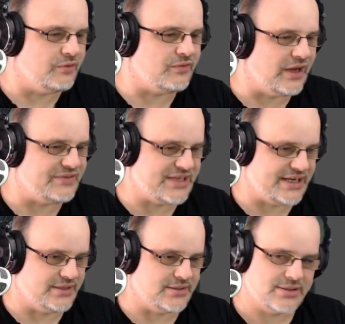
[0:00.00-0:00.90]
and 5
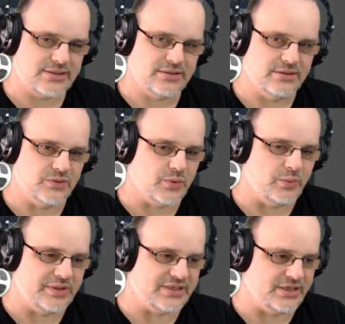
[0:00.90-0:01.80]
seconds is what
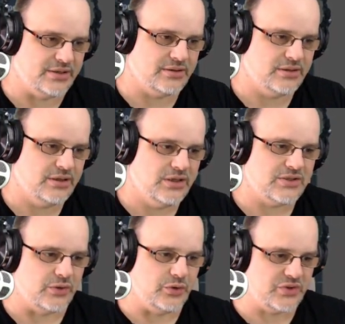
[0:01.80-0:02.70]
we're seeing.
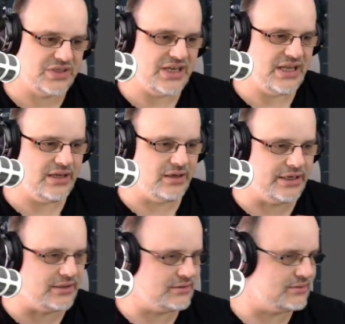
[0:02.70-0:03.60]
So you're seeing
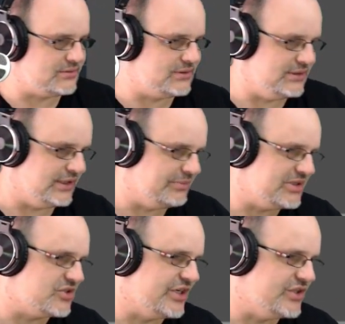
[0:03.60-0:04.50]
like little
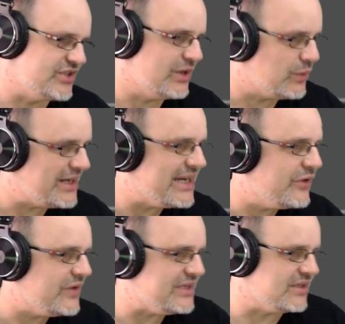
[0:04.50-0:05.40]
bits of changes. Now, right now,
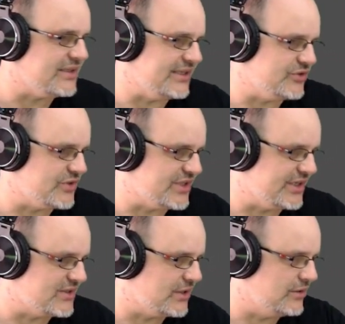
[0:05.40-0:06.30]
these aren't that interesting.
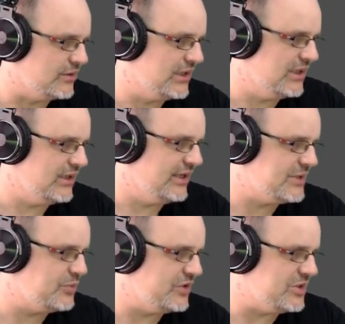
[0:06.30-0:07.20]
So
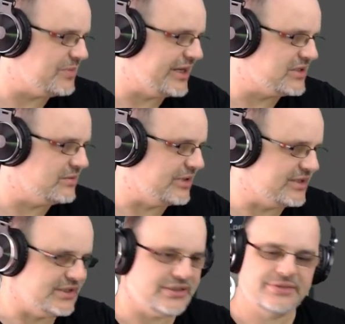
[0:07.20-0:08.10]
let's put these back to
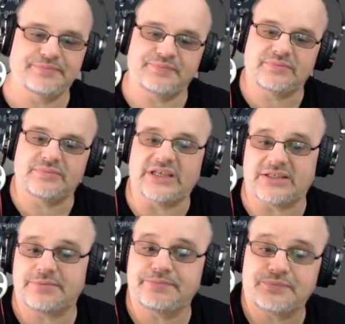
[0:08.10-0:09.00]
basics.
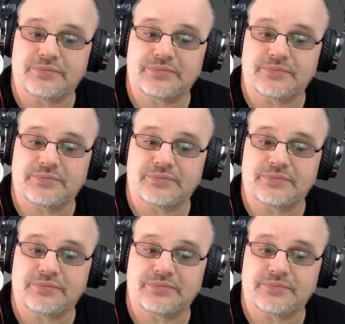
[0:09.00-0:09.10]
Yes.